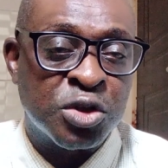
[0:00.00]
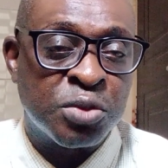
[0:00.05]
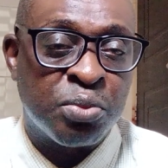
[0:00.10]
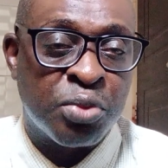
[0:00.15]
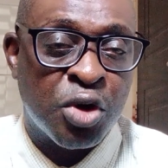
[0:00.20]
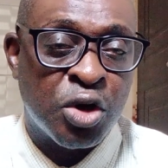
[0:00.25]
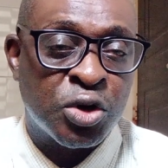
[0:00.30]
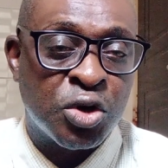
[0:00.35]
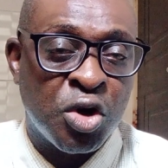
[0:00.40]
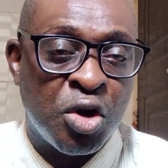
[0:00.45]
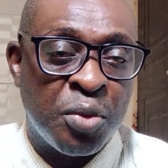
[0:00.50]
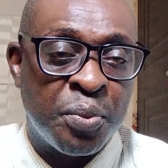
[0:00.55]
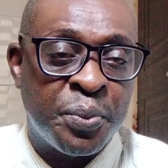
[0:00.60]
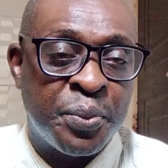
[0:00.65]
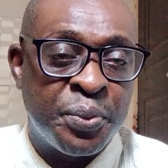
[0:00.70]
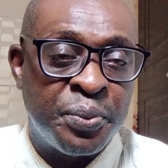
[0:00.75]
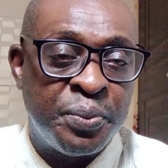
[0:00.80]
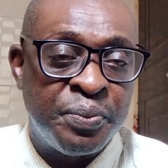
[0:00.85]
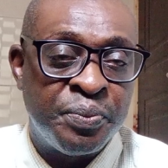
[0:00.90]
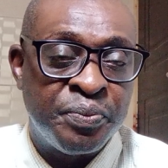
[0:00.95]
brought
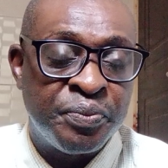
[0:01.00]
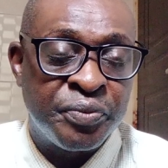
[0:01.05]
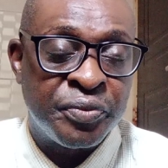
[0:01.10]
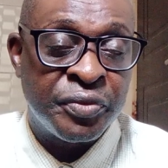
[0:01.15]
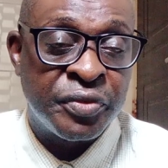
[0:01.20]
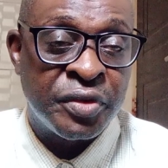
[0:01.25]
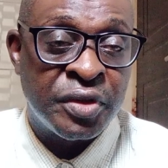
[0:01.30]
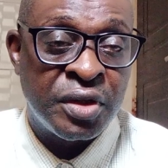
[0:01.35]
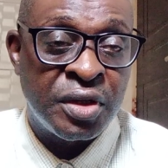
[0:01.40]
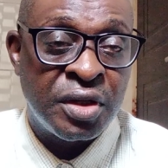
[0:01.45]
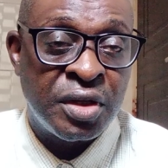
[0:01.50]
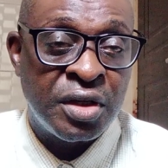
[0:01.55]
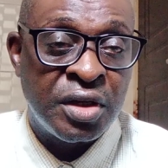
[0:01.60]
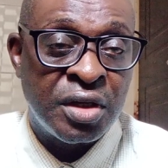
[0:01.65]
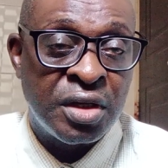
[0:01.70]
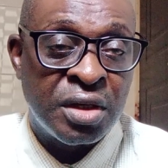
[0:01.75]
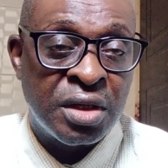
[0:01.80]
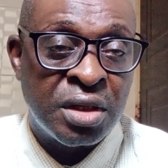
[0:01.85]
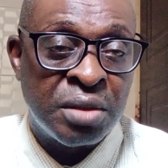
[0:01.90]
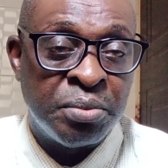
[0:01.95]
up
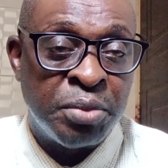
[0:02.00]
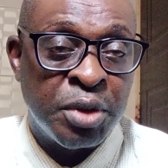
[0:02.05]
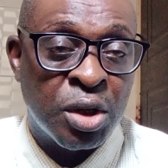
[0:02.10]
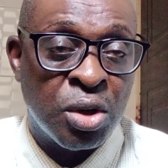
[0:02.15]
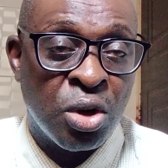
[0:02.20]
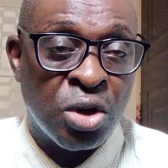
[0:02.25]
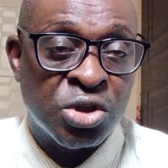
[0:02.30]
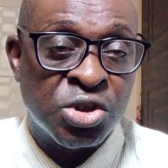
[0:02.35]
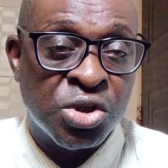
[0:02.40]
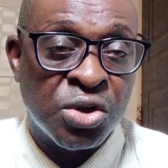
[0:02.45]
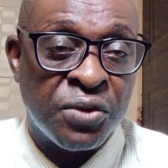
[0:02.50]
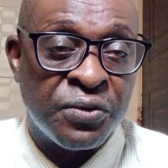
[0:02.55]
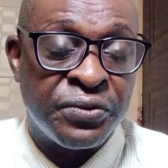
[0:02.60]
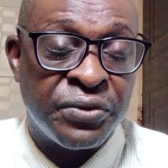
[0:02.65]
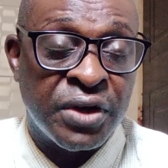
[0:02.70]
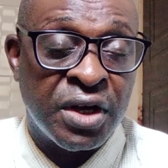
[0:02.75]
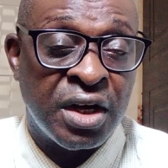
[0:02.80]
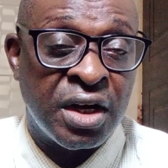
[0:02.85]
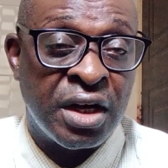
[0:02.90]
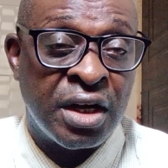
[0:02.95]
because of
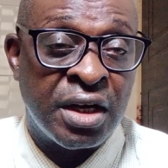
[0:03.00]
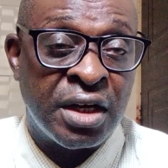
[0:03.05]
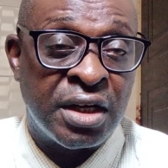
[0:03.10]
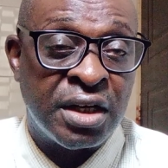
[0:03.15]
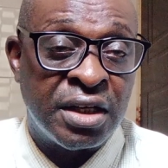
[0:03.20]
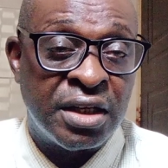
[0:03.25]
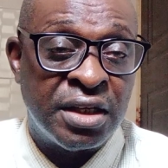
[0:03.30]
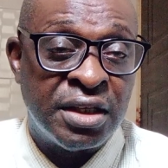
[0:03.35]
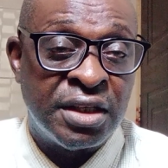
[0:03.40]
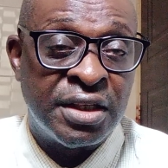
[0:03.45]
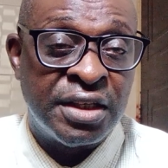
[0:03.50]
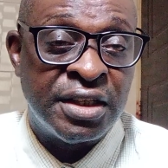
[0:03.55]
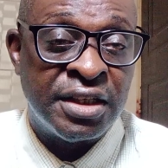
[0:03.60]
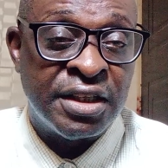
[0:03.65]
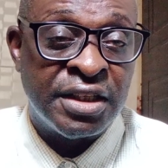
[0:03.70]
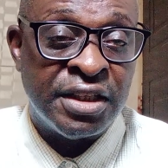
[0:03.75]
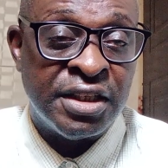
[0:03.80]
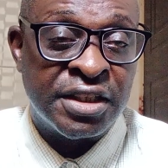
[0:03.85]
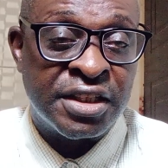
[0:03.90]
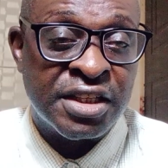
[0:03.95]

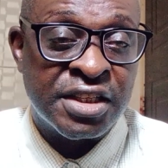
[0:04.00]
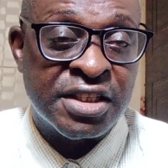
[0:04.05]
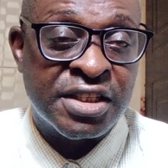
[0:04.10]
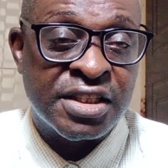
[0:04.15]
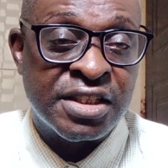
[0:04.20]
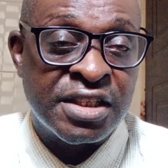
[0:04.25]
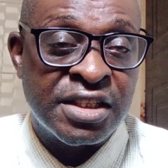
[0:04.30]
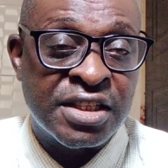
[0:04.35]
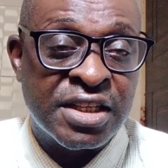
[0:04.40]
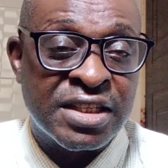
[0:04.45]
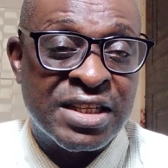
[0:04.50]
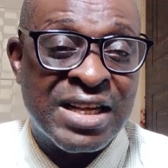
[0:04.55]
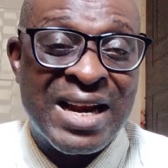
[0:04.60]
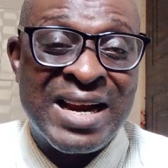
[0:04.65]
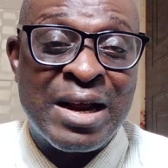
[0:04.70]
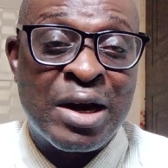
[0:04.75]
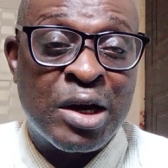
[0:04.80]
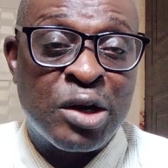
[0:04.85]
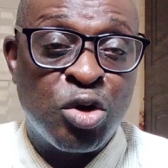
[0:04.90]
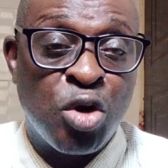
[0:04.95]
it is an
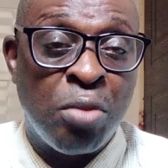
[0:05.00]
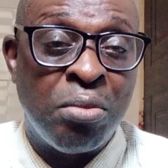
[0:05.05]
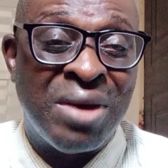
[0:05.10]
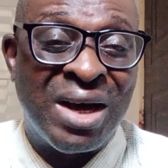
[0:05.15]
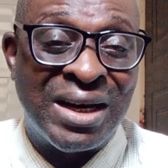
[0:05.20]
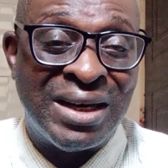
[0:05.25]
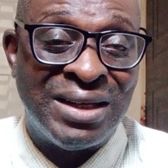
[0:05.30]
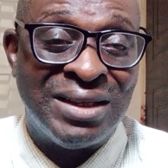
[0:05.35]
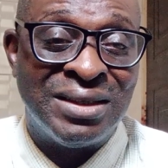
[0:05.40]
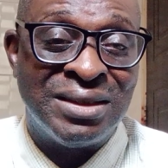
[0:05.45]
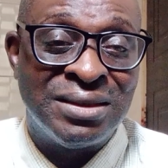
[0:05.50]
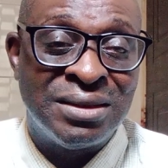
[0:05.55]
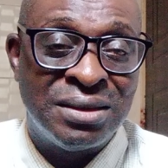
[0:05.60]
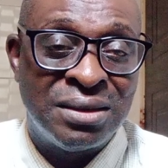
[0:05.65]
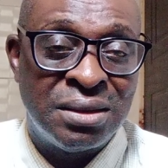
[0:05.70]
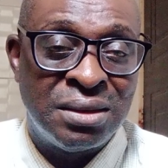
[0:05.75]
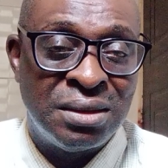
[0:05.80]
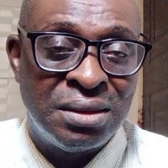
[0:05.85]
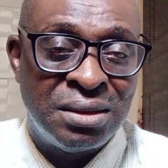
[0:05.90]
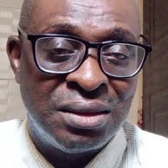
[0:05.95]
anomaly
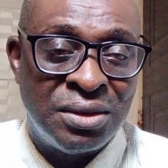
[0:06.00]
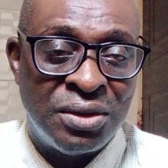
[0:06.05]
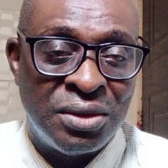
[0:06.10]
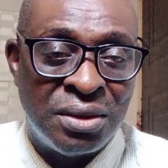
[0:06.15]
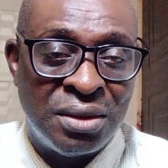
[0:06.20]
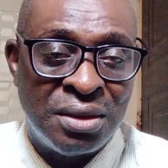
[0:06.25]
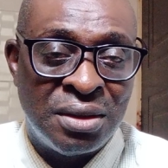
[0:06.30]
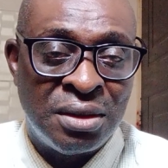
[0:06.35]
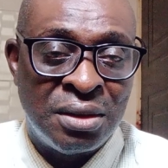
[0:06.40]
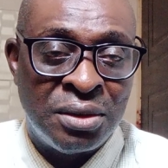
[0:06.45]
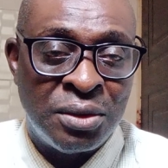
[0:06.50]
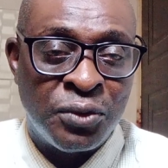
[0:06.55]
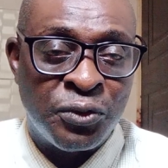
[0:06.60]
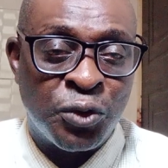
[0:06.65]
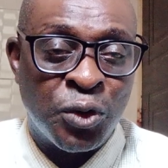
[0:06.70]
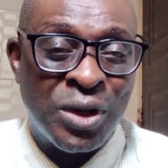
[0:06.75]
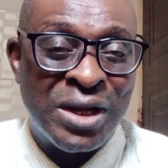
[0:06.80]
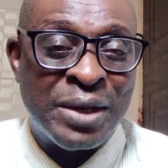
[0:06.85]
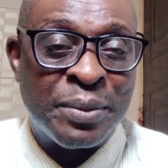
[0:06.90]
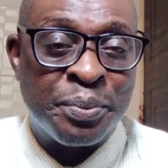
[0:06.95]

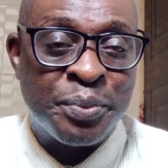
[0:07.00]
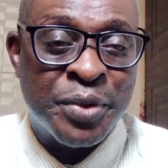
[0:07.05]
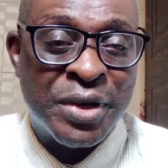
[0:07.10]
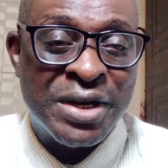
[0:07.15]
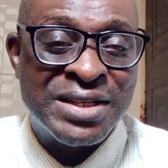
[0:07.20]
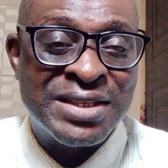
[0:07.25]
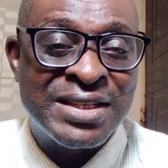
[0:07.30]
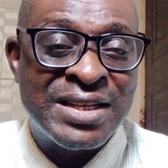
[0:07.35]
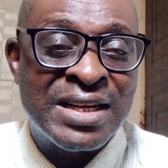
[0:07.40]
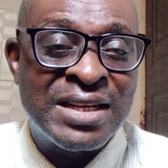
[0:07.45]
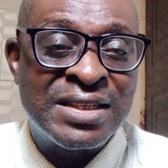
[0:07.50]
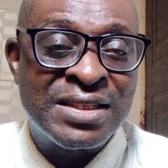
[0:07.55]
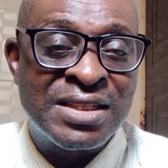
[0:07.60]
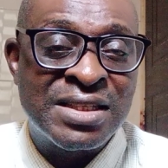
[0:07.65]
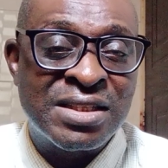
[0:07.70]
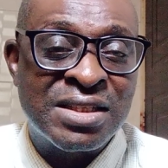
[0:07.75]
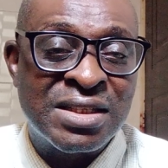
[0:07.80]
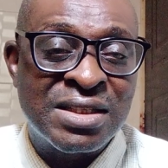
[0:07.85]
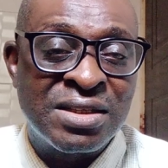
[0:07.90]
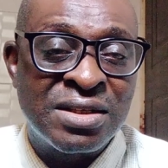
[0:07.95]
for a president
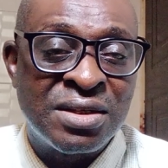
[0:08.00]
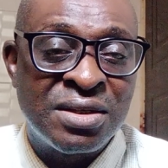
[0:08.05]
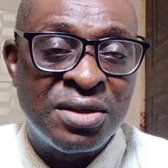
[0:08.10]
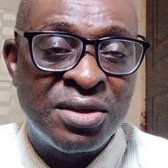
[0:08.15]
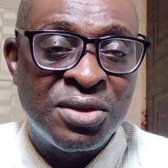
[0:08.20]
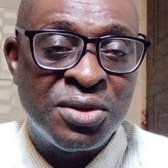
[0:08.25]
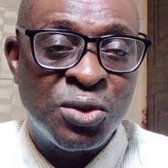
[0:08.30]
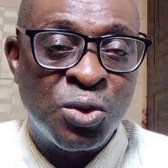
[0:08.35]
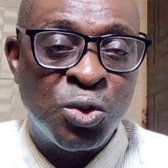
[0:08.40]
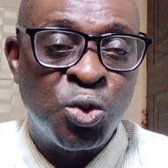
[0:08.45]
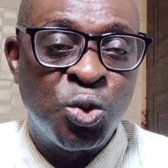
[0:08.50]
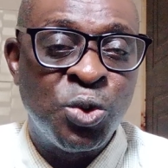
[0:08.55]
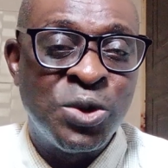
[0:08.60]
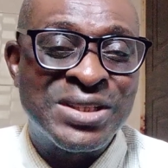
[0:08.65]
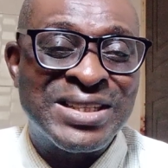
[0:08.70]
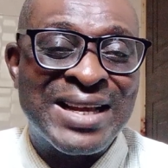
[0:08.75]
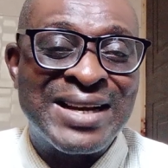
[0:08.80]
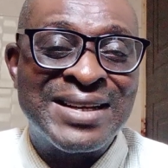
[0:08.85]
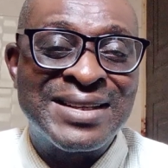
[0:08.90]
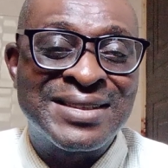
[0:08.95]
who
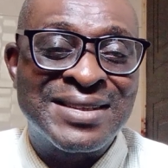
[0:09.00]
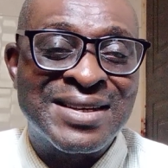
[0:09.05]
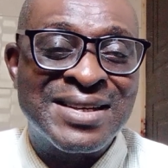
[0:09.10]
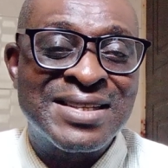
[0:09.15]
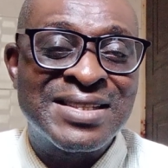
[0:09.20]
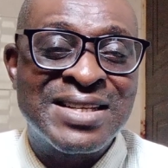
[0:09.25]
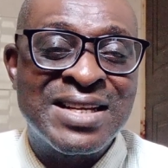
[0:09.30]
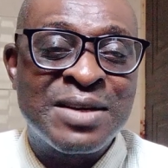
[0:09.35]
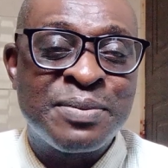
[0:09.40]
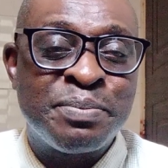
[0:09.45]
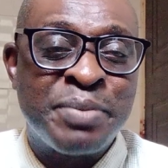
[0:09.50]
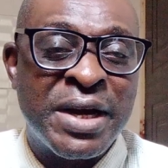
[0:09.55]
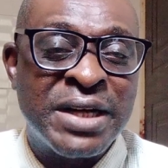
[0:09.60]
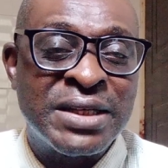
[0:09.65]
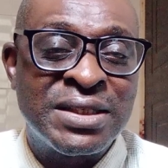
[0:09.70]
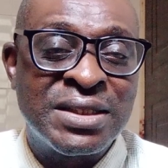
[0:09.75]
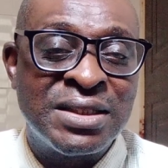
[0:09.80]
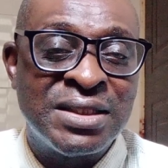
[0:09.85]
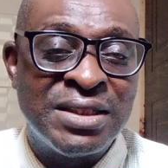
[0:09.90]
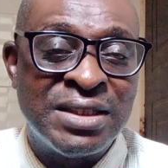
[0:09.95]
is an interested
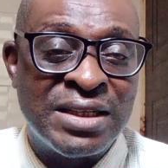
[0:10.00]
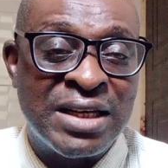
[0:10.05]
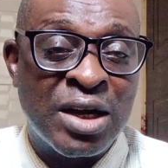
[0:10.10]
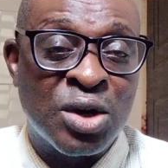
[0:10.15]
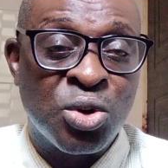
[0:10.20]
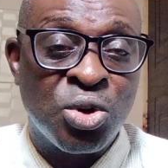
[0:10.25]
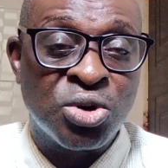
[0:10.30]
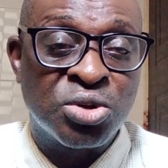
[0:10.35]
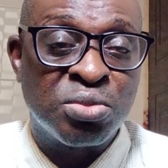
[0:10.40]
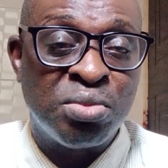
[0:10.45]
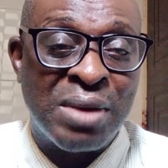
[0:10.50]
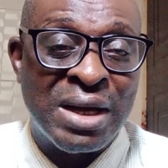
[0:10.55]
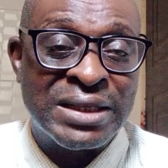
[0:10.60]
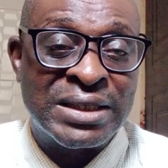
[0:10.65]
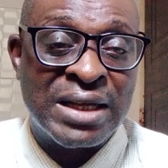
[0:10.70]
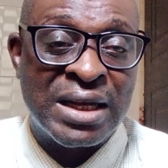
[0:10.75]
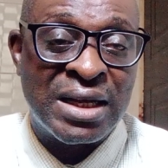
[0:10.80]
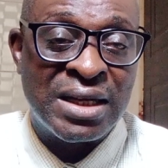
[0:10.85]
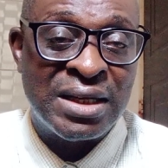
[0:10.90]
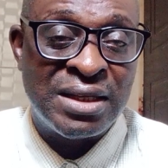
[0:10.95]
party in a court
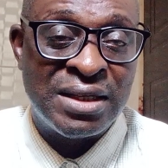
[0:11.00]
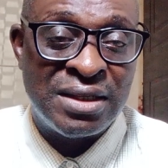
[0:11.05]
matter